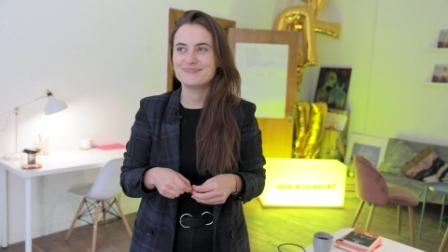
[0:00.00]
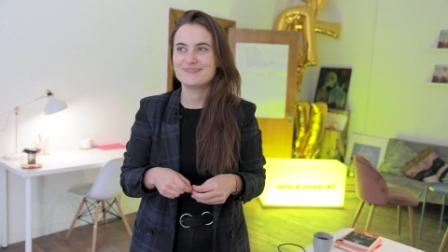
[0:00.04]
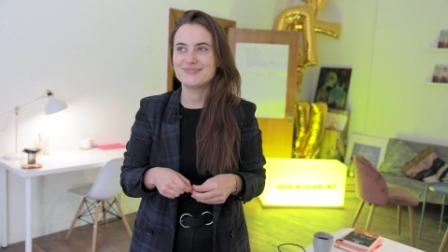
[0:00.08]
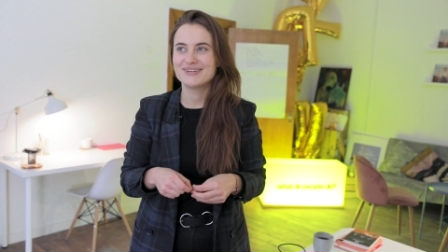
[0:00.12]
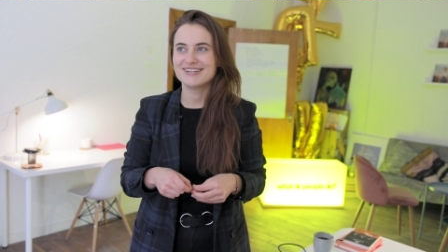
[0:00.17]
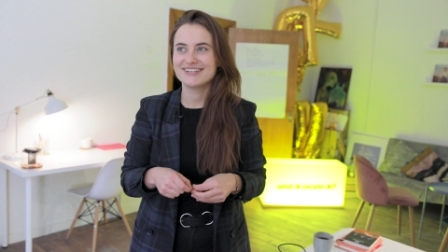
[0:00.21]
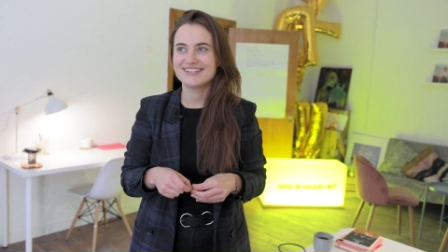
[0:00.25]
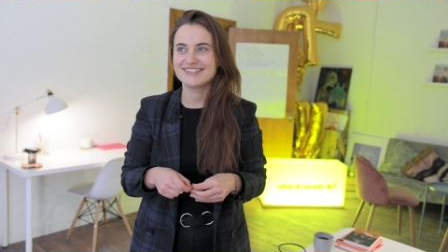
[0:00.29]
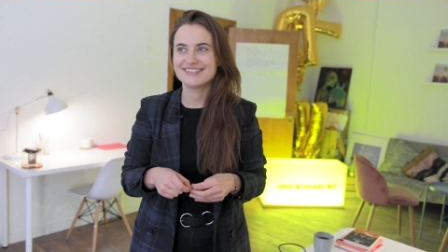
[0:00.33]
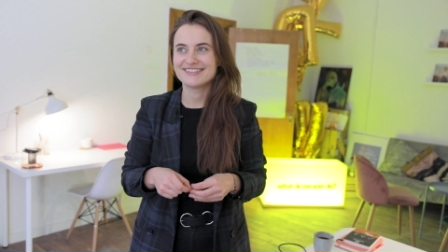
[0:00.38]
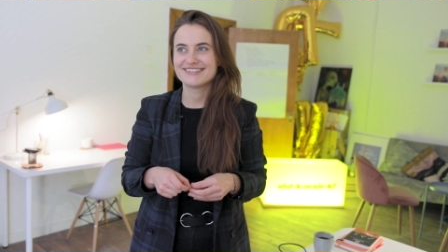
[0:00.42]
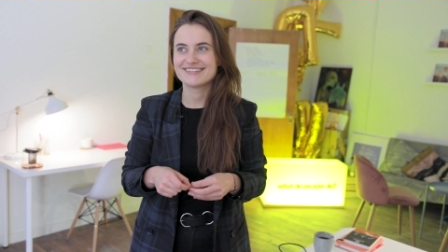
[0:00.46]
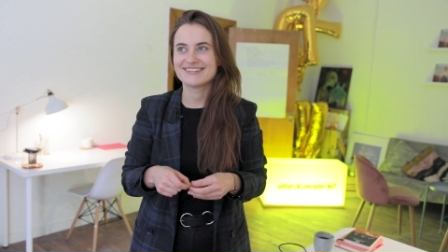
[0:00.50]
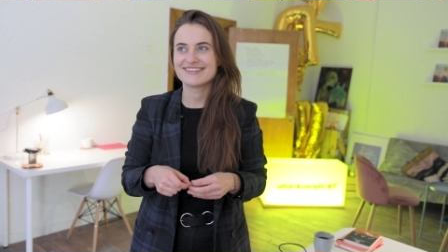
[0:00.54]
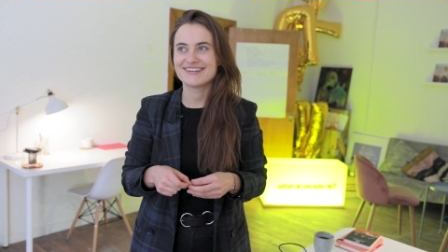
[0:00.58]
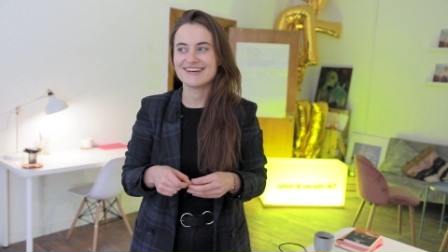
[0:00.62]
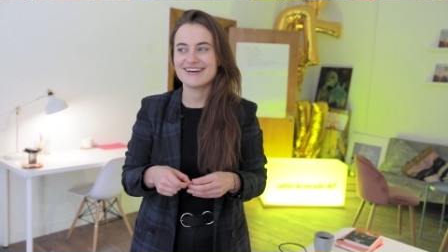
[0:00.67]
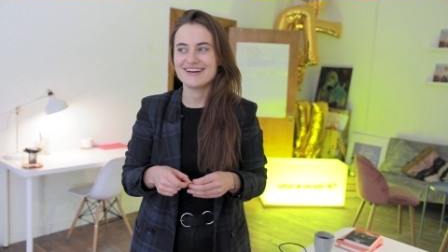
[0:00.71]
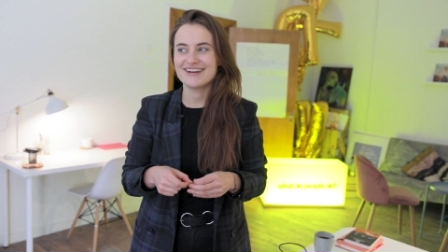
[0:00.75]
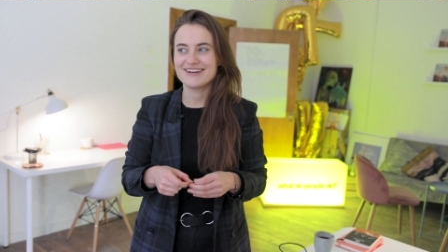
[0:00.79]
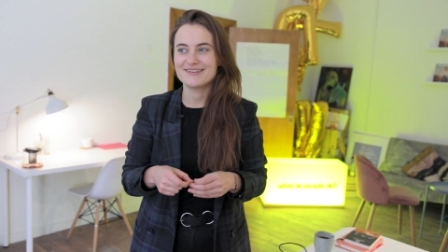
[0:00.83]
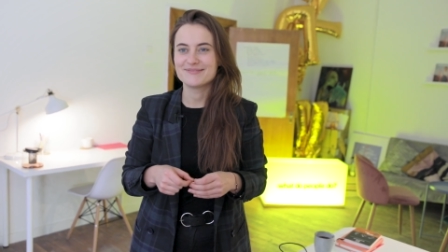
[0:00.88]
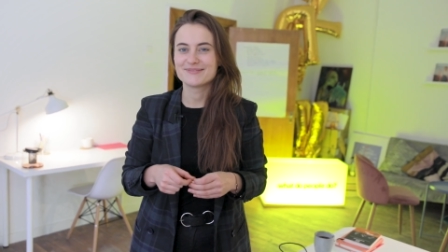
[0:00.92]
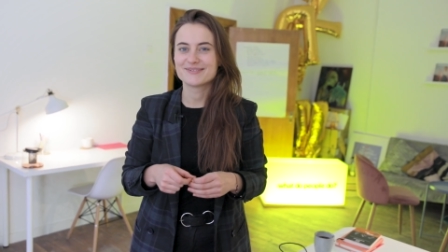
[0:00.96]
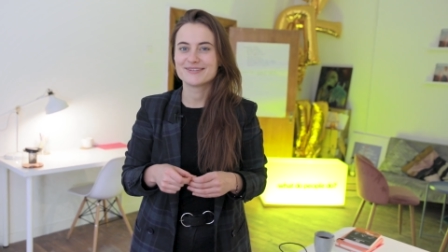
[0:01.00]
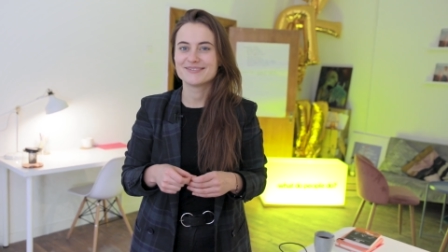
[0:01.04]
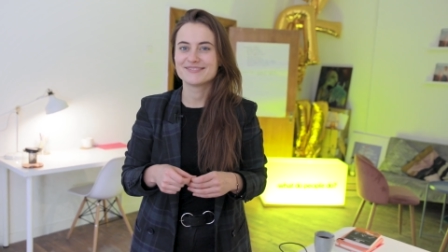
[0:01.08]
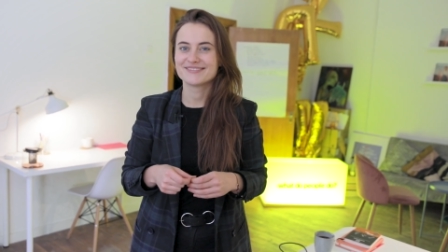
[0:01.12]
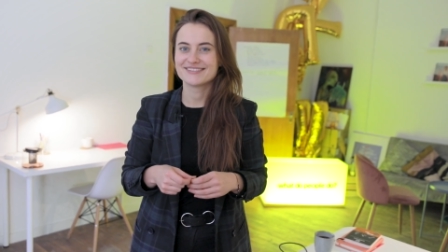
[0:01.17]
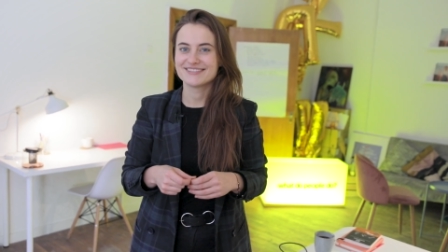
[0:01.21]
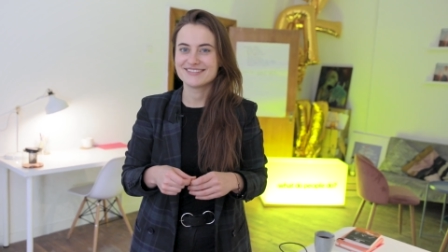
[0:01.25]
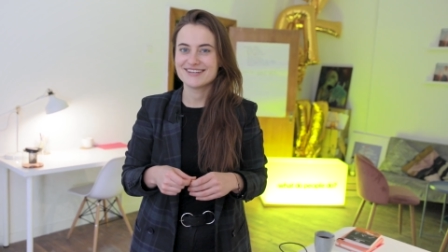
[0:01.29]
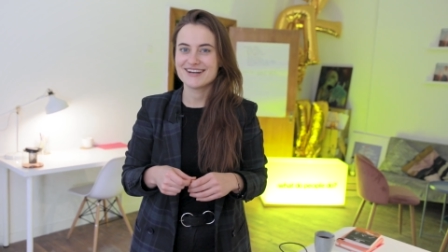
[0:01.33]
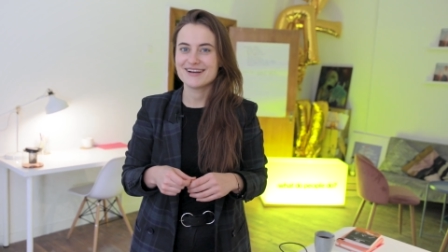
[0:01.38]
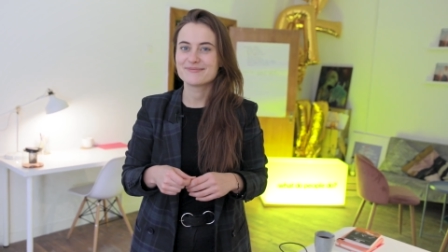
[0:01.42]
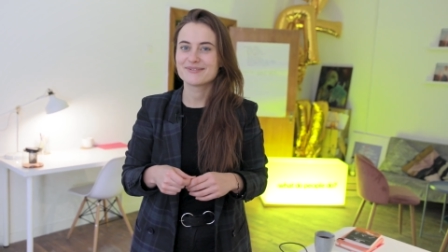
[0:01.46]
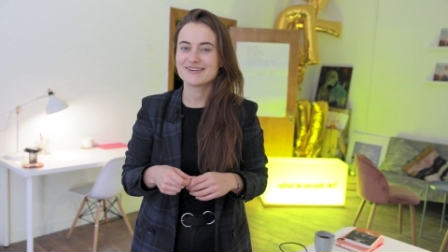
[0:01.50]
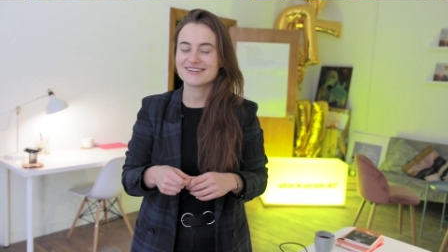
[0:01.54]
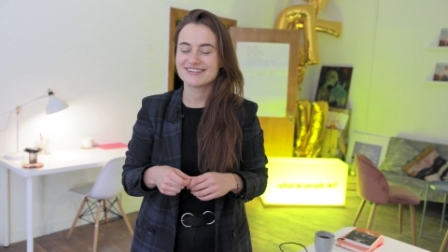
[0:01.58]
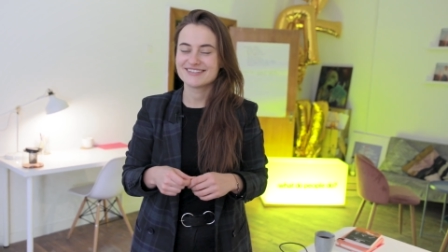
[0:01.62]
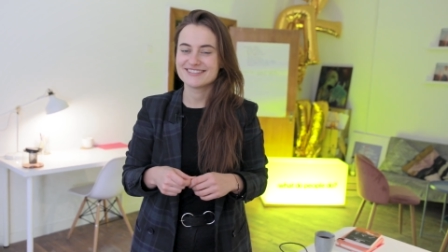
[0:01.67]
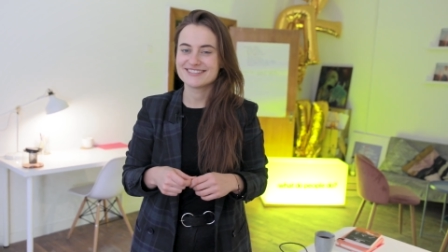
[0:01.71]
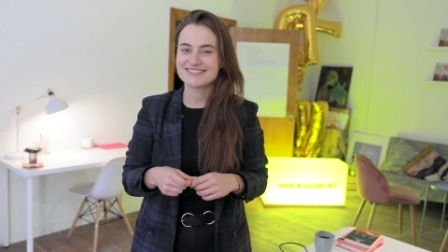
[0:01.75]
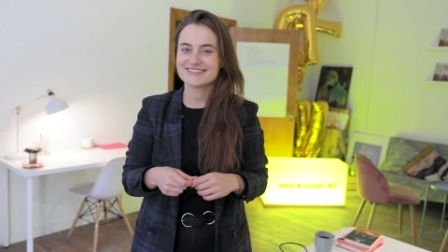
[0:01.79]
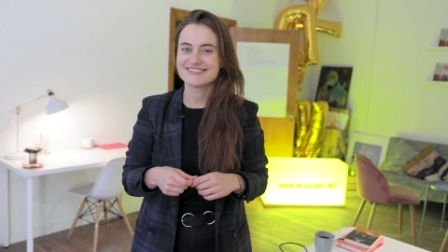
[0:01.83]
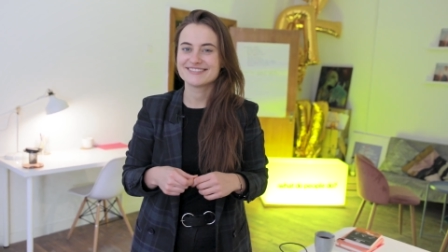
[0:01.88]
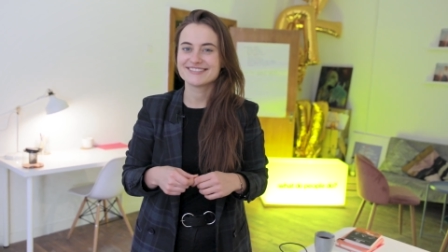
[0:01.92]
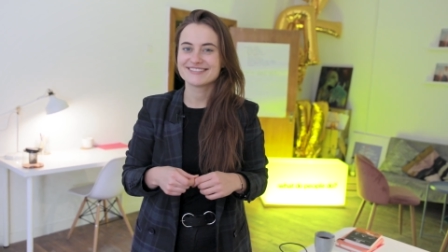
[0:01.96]
but I'm
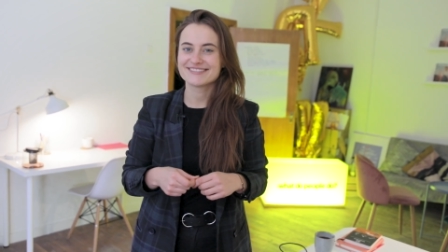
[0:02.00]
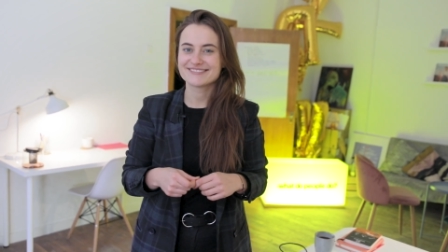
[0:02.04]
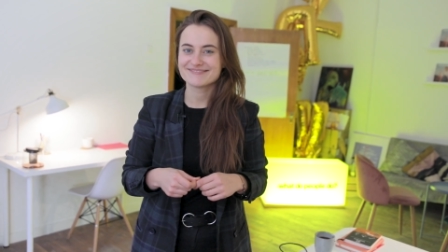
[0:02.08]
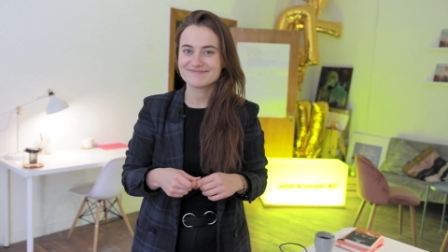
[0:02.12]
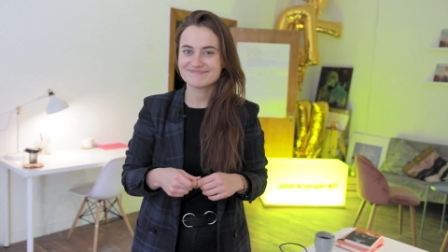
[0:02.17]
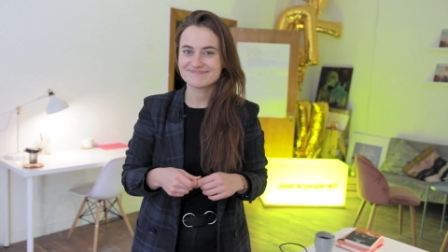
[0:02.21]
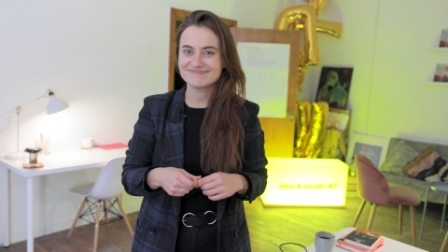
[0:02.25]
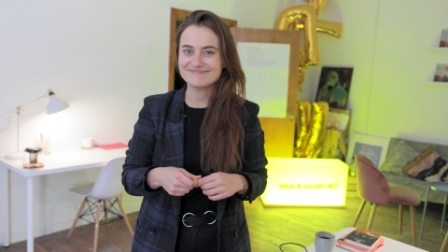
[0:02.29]
gonna do it.